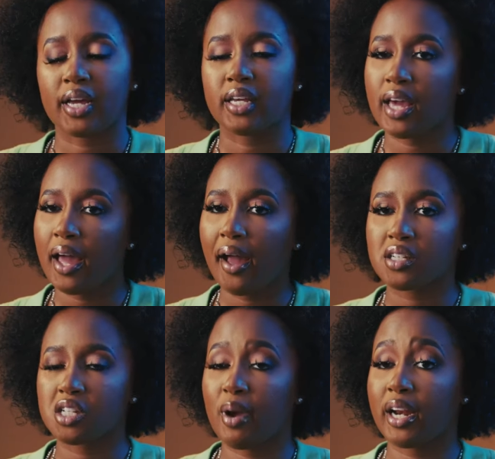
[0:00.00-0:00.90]
like, yeah,
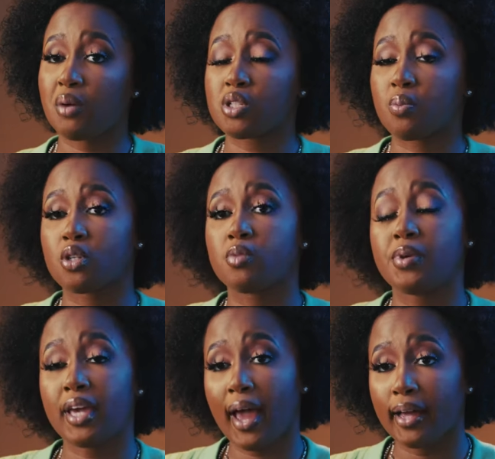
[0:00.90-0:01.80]
actually, my name was supposed to
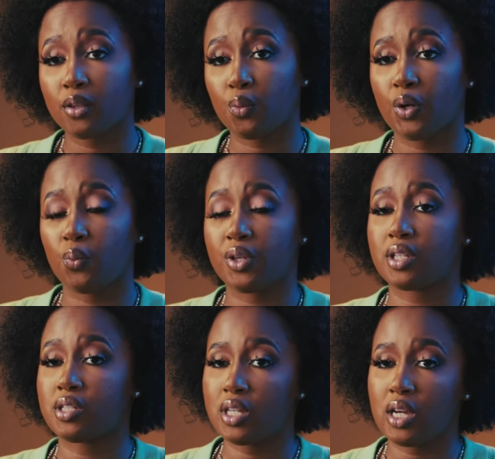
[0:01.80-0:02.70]
be Catherine with
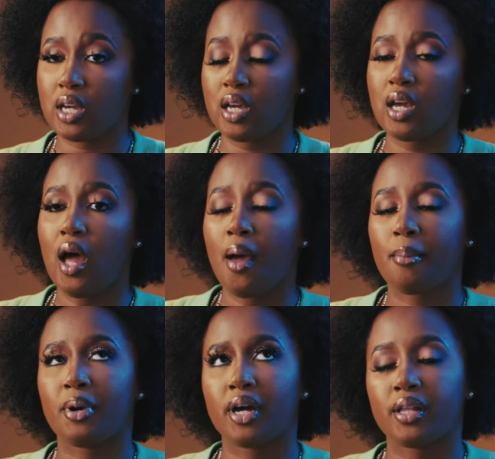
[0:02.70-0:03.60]
a C,
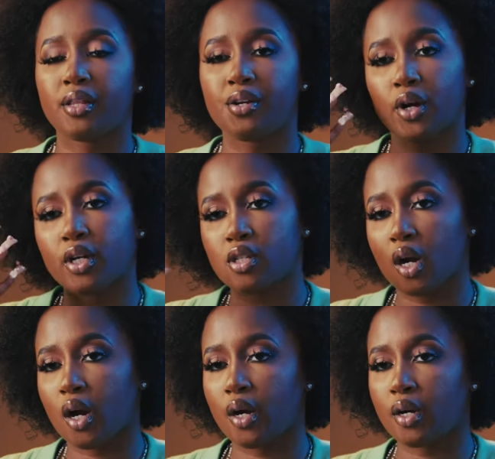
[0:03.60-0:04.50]
but the nurse
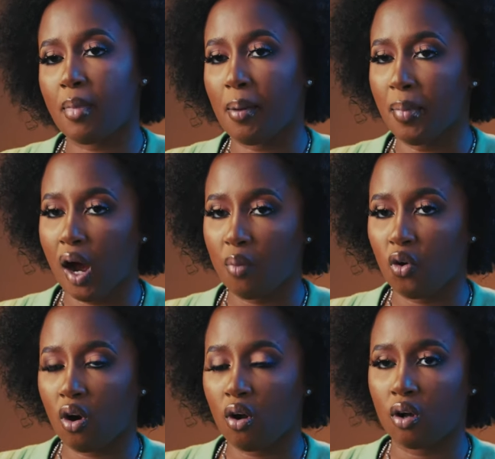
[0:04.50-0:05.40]
heard my mom
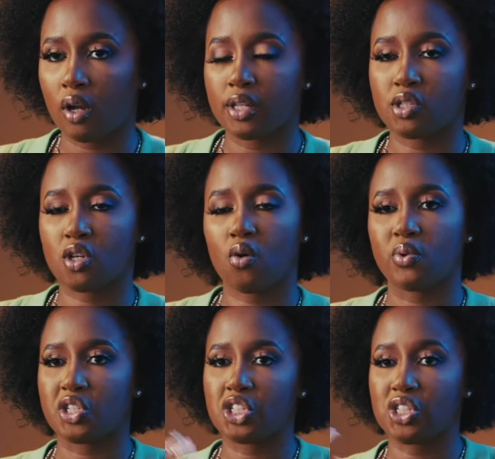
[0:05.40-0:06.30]
wrong. And so
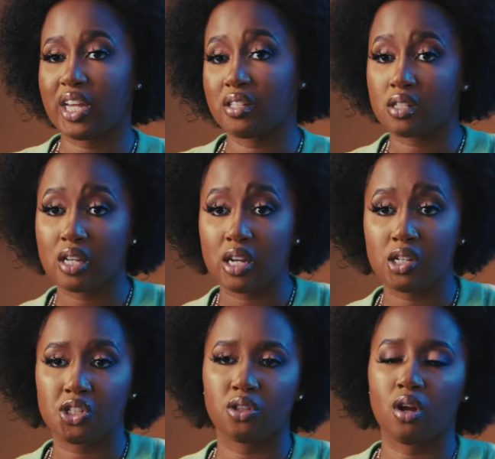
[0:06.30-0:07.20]
when she said
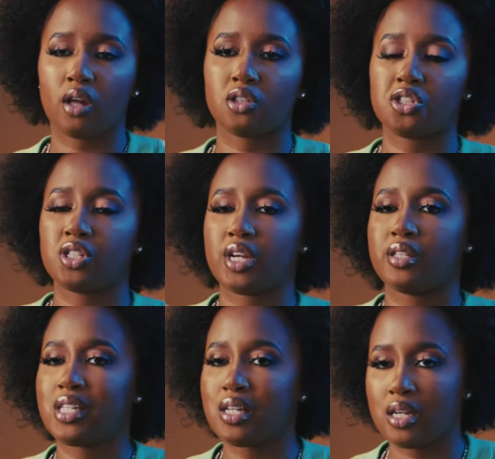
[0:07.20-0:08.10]
C, she thought that she
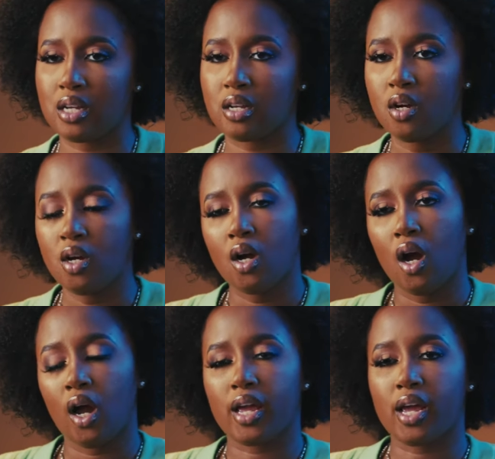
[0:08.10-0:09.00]
said T.
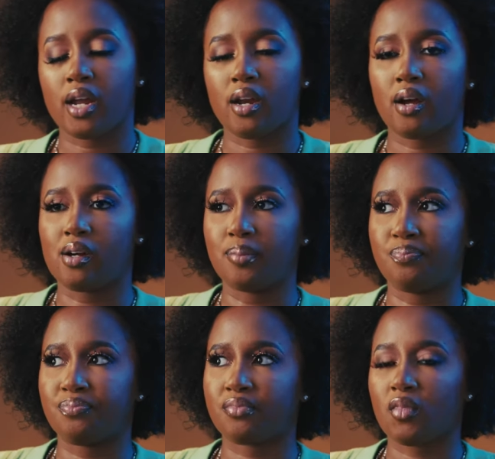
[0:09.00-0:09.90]
And um,
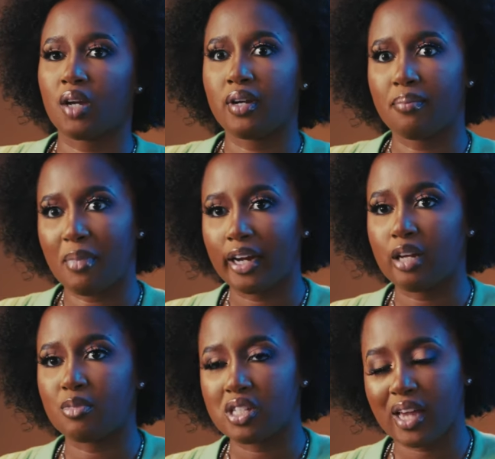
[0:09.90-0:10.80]
my name is